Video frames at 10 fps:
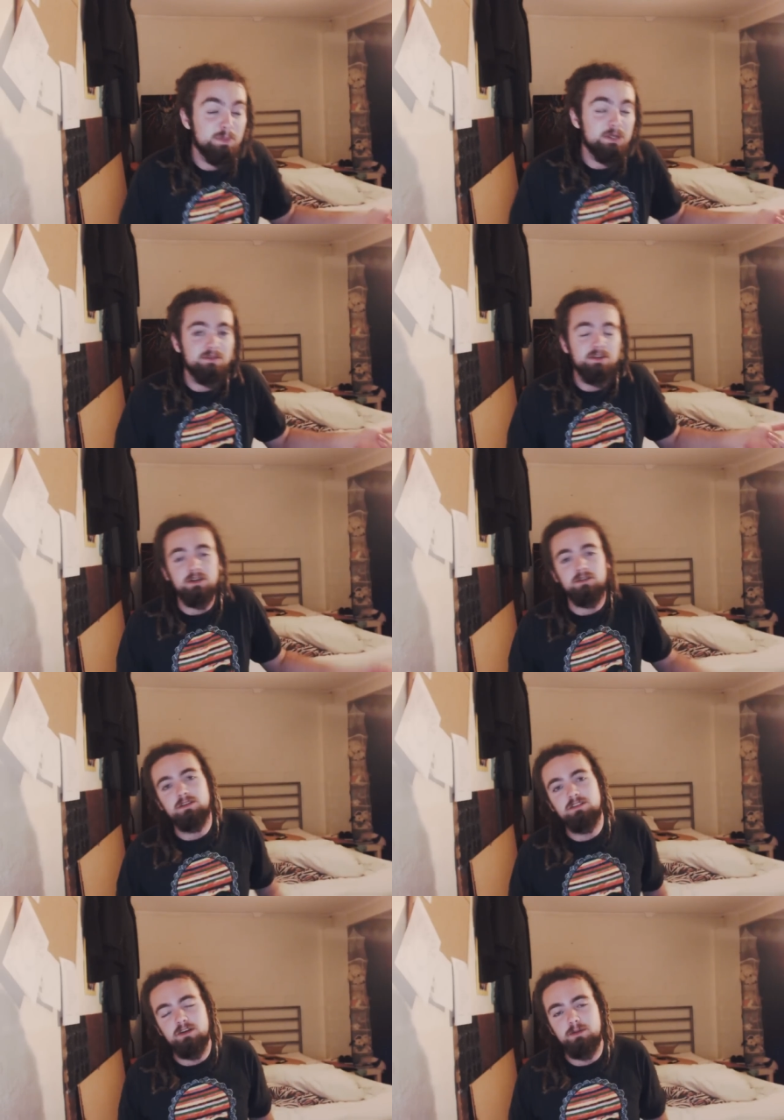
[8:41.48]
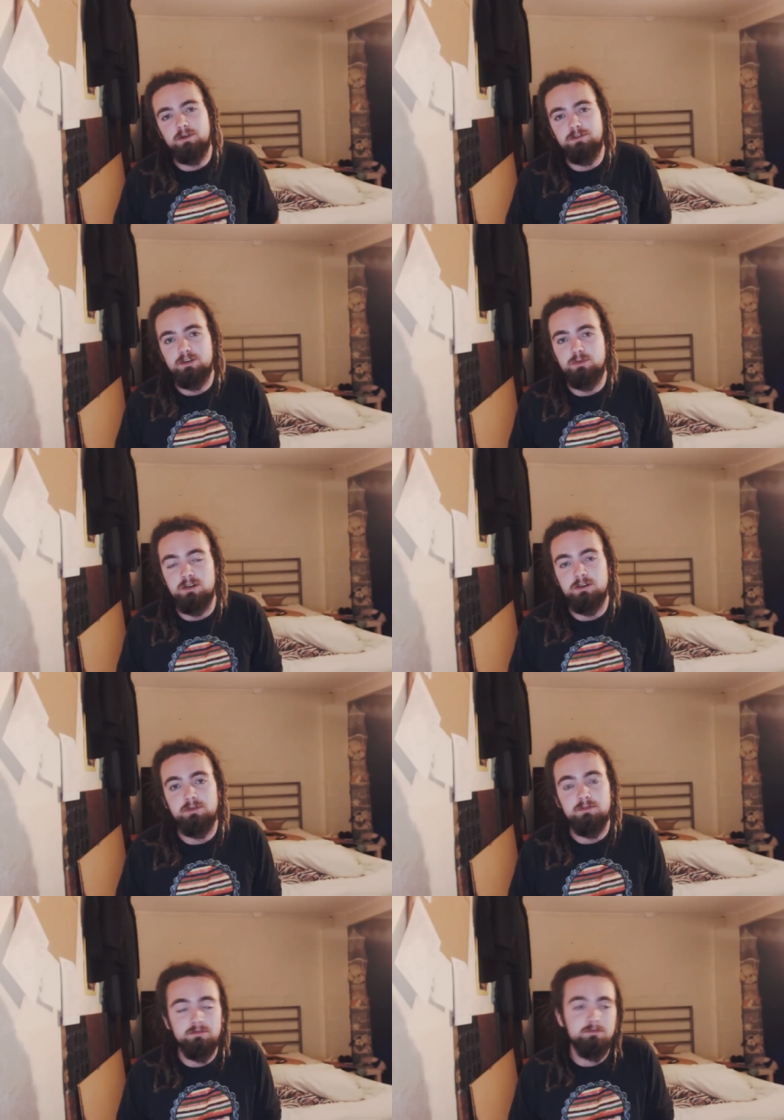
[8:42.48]
But, you know, it's not a perfect world,
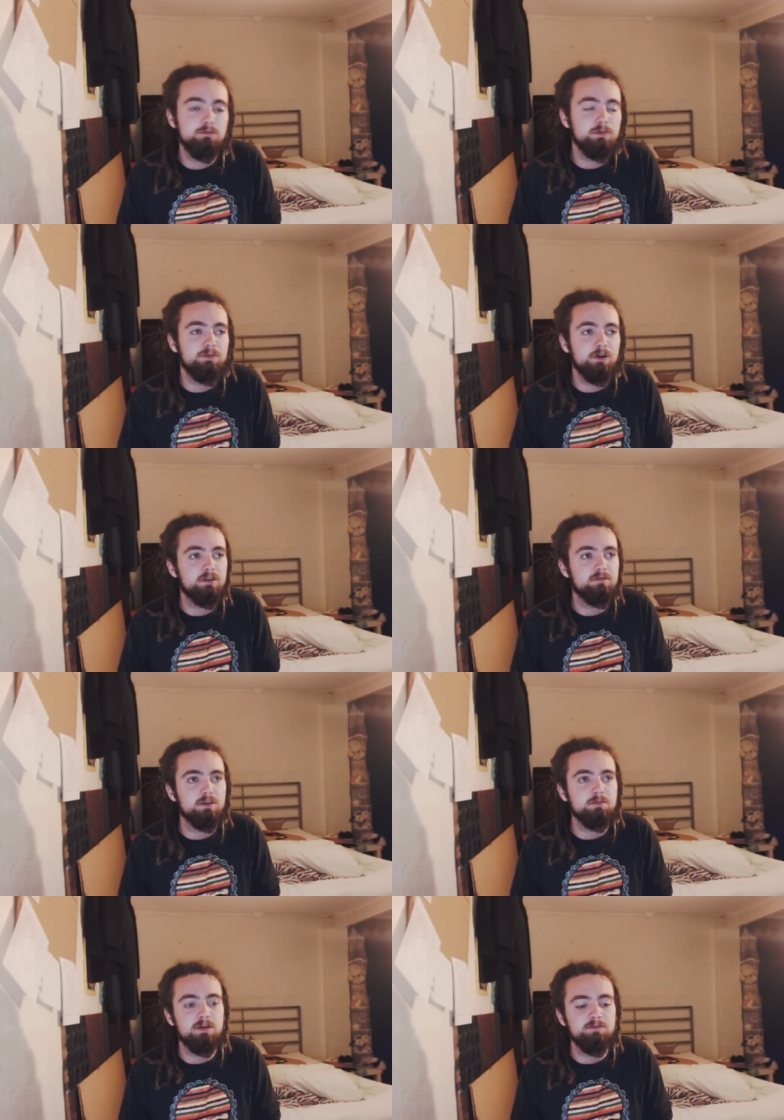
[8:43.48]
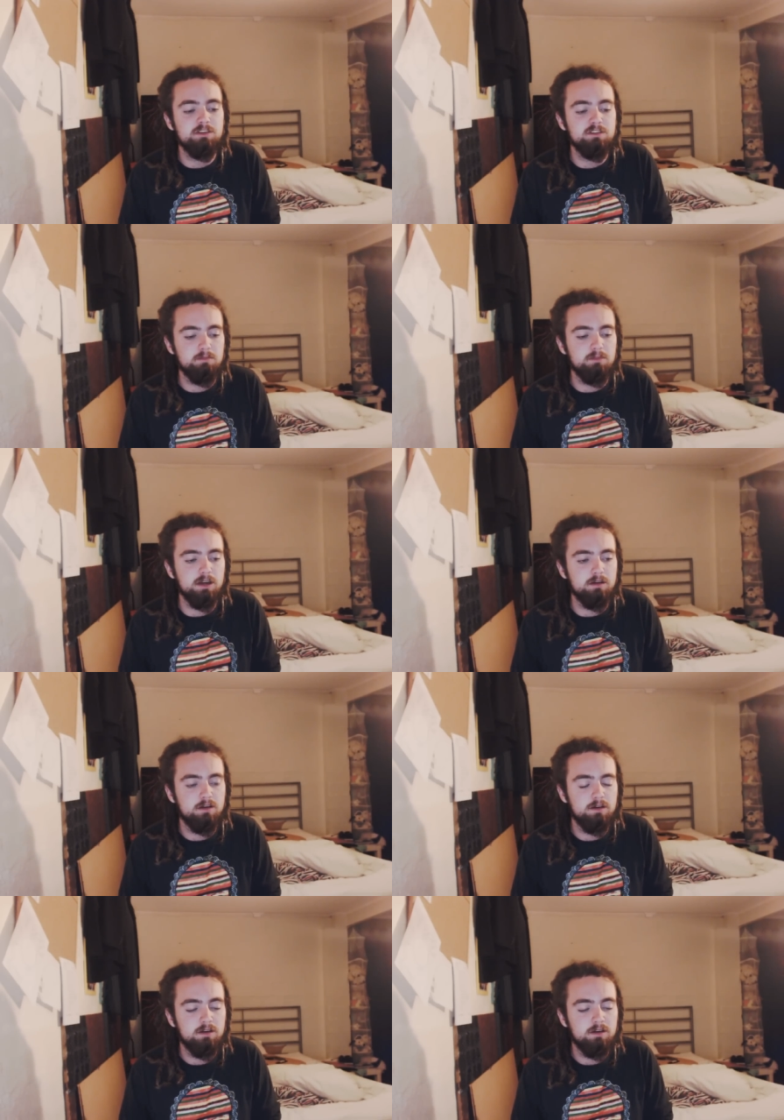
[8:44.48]
and we've got to sometimes accept that.